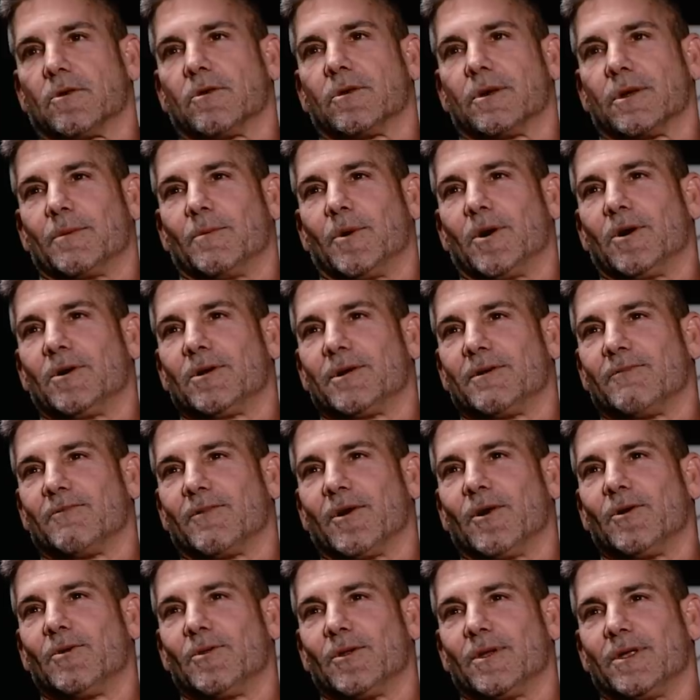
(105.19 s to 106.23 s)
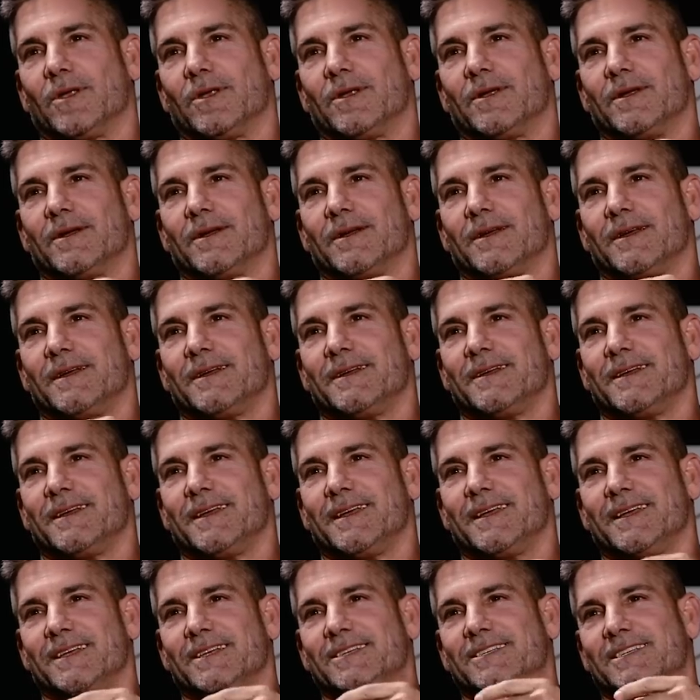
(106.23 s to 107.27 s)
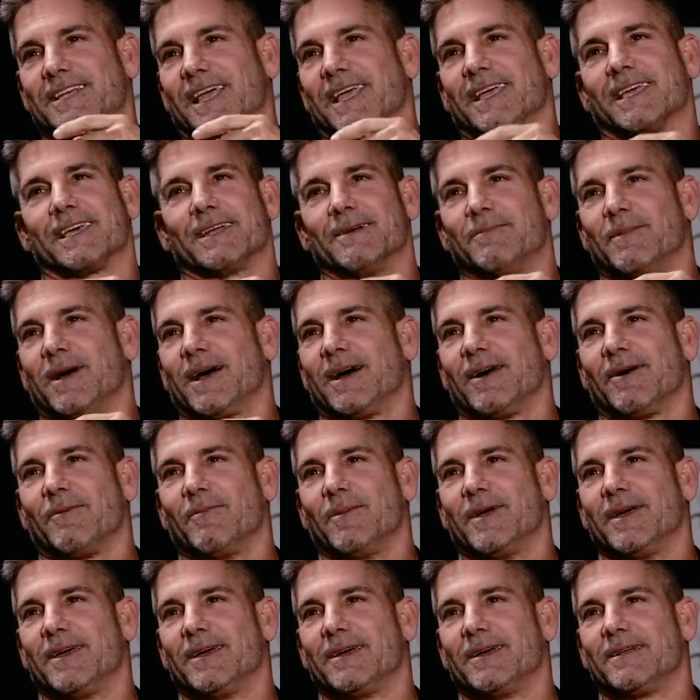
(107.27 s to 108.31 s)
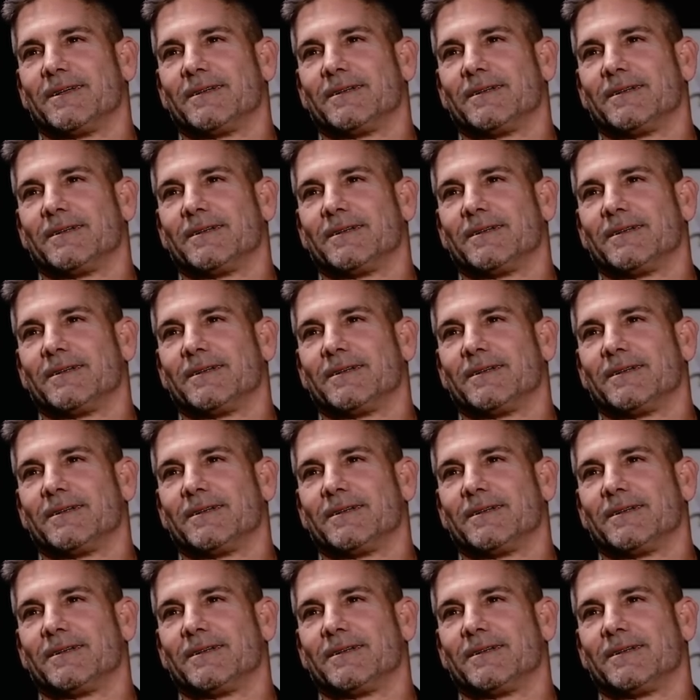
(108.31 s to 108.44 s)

throwing them on and rolling, shaking them out, man.